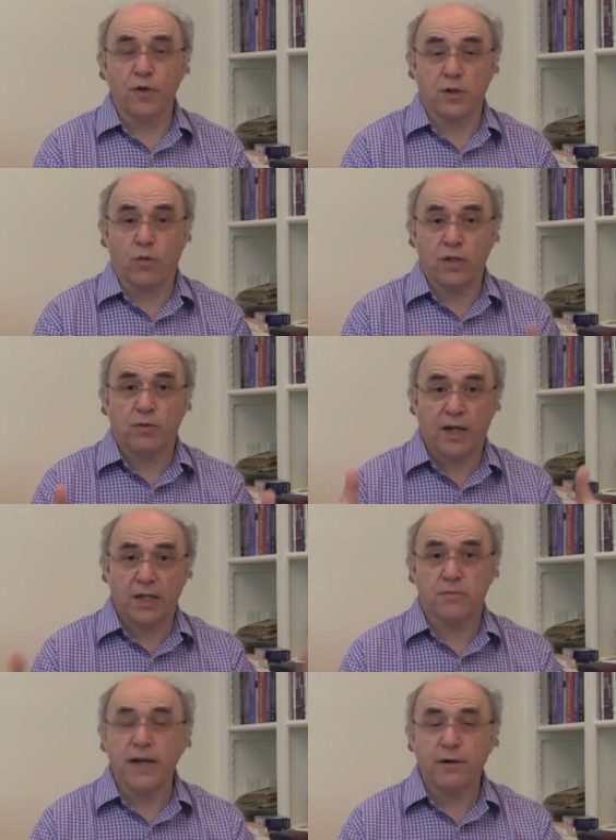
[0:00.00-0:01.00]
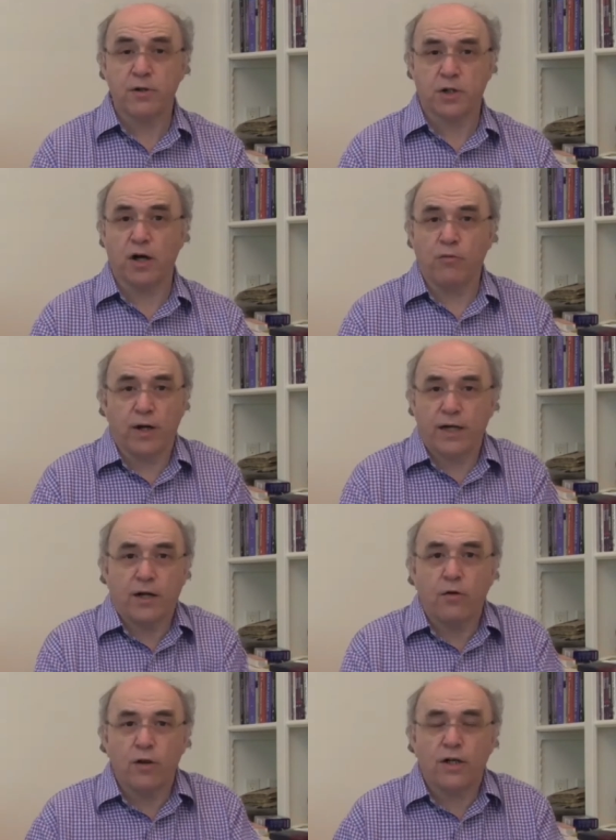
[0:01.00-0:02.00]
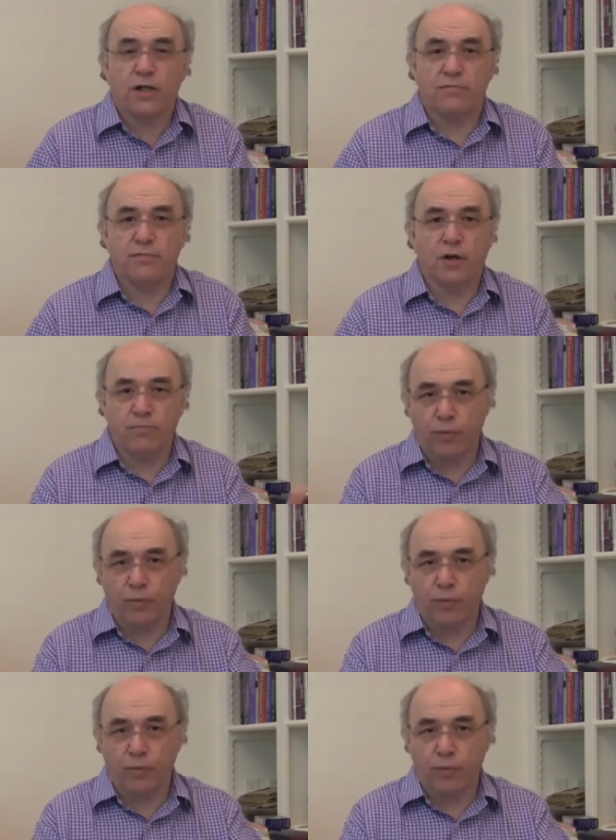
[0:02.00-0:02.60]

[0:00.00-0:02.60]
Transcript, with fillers: So once one has a microscope, one can go look at, you know,